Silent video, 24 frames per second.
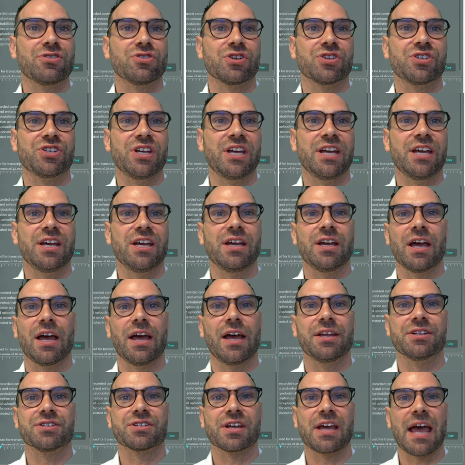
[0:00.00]
As you can see,
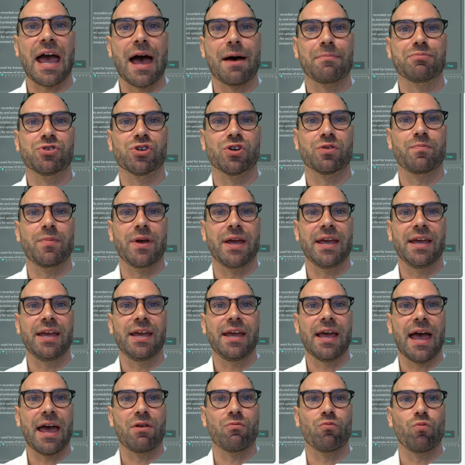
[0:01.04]
it's captured
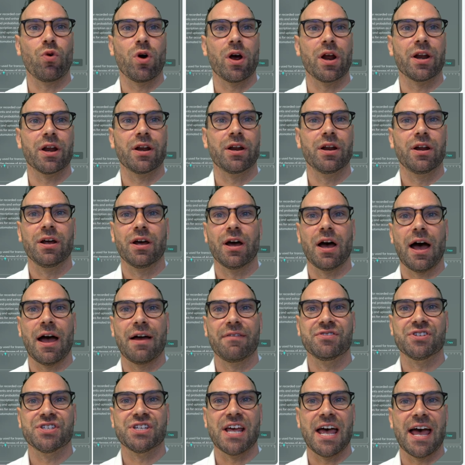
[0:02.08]
me and what
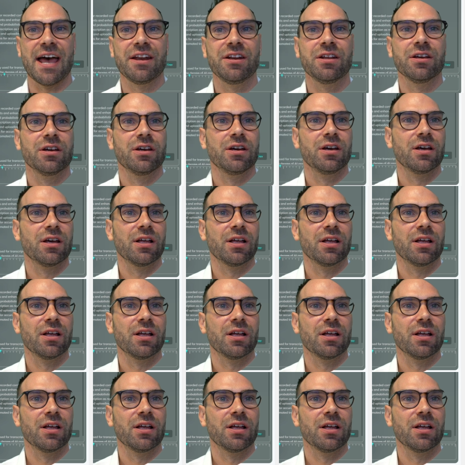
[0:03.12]
I've said